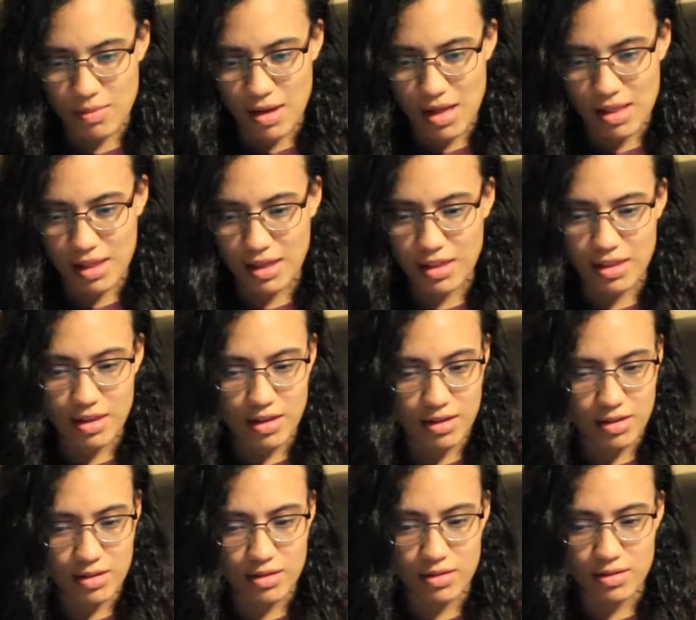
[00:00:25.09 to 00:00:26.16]
I like
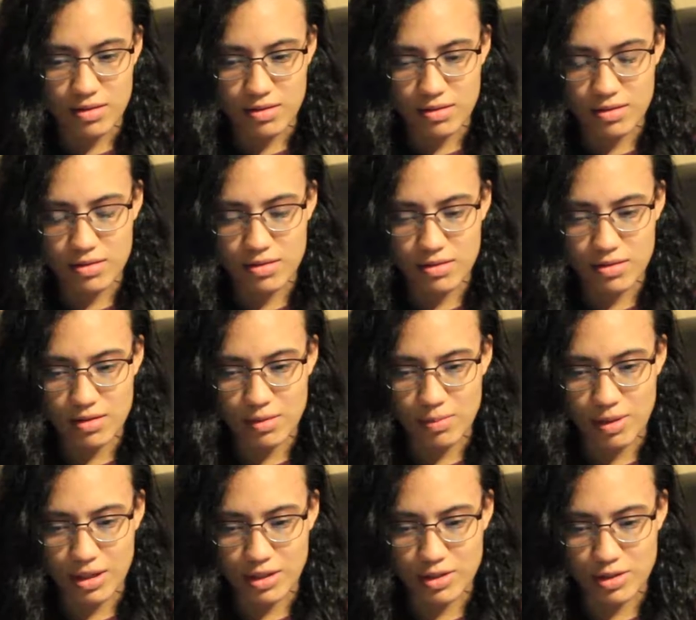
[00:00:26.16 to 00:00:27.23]
the
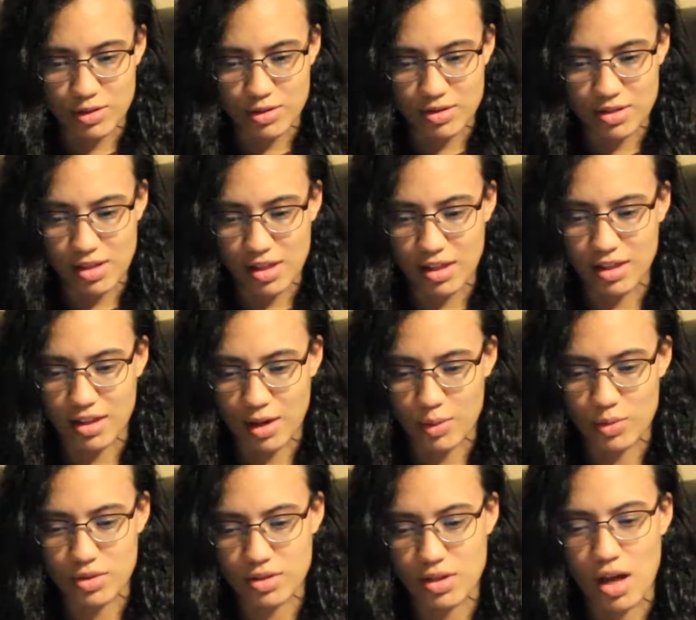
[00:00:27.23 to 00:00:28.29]
pictures. I like how
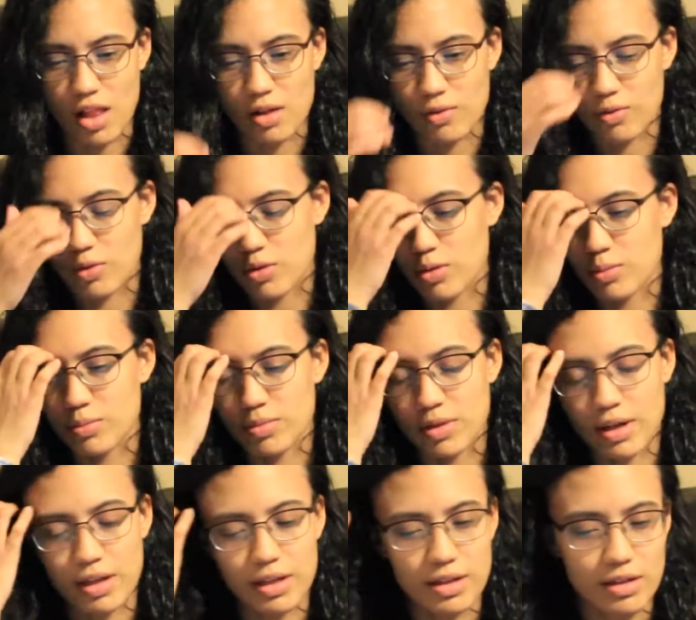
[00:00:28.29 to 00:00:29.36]
it's colorful and
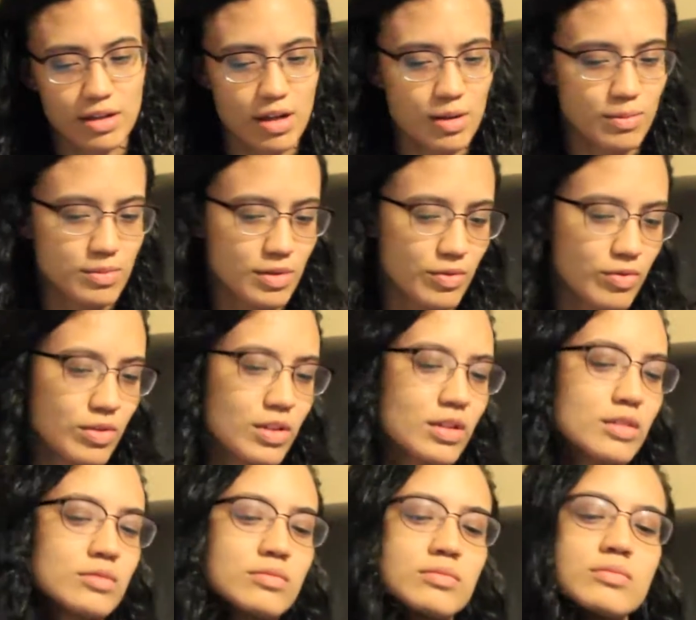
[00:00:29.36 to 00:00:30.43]
bright. Definitely
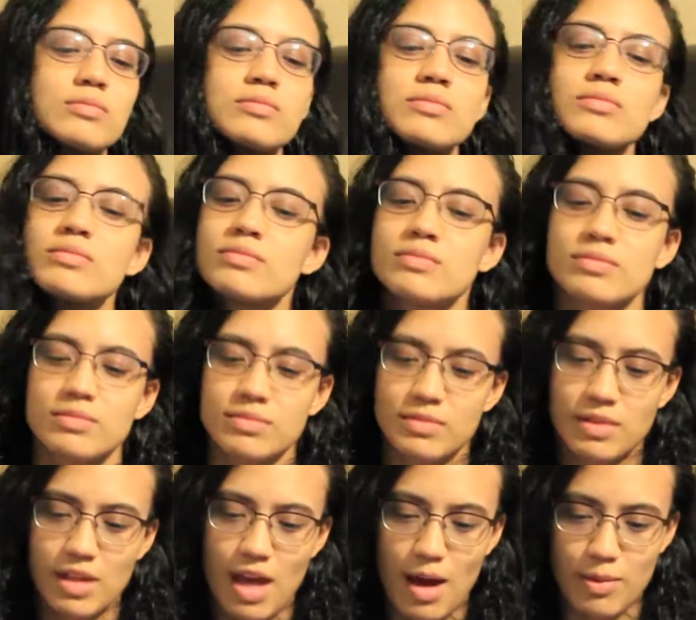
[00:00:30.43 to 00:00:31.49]

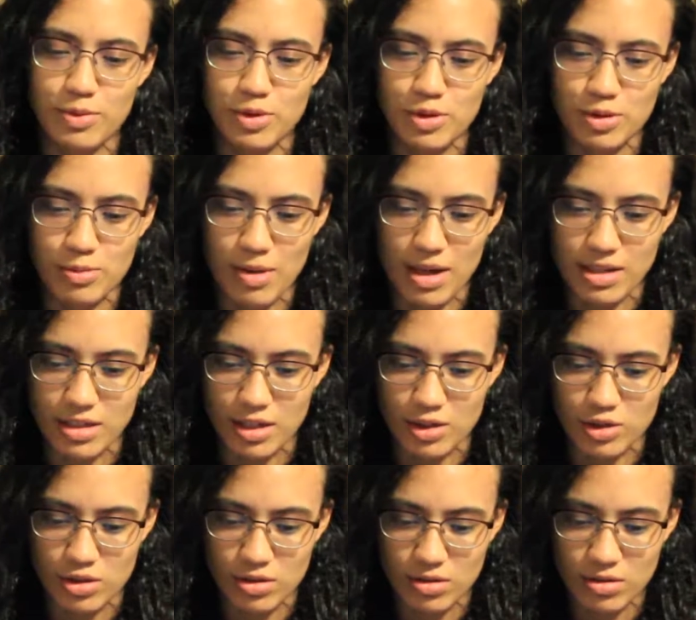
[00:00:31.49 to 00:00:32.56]
captures my
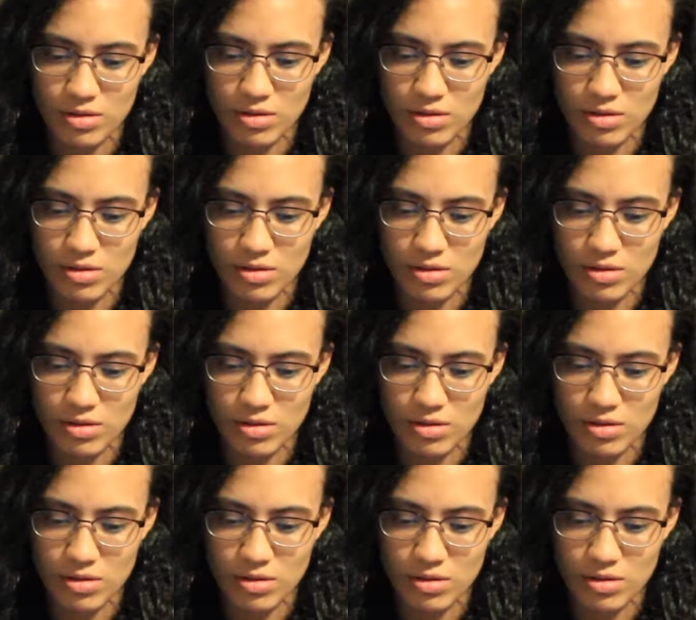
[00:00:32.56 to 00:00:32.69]
attention.